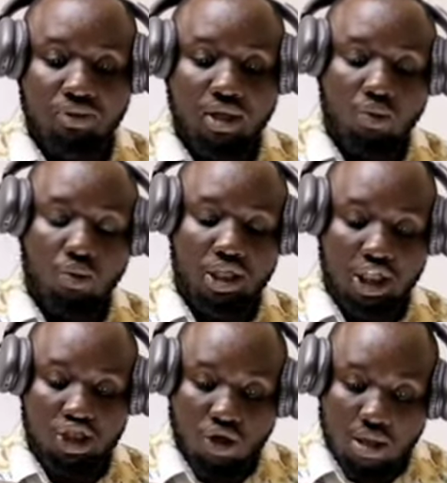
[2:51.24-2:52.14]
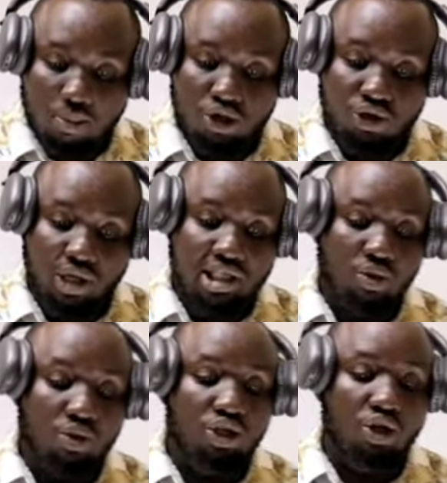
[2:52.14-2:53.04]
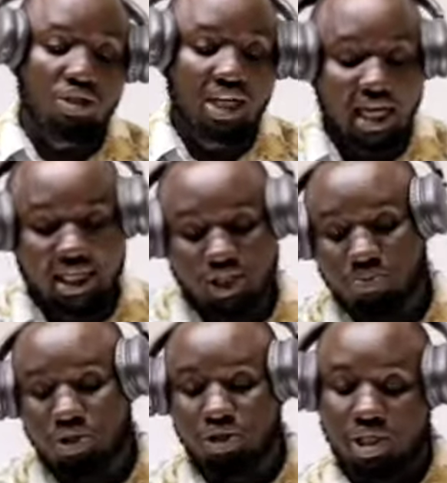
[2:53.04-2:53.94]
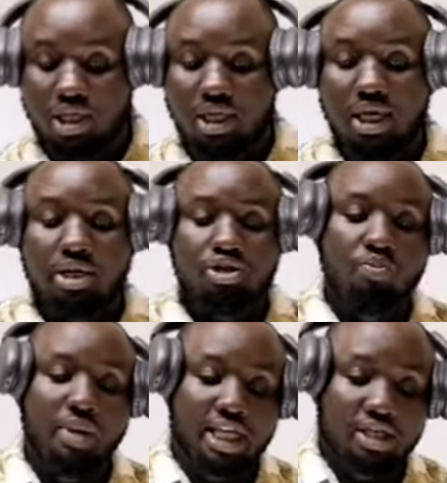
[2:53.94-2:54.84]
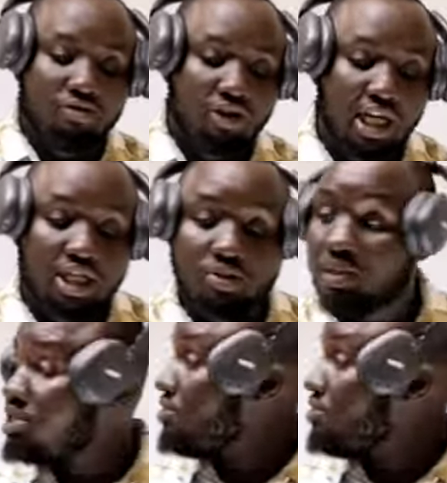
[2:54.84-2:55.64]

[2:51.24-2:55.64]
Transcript: we did talk about raising what we call the custom duty. You make it very expensive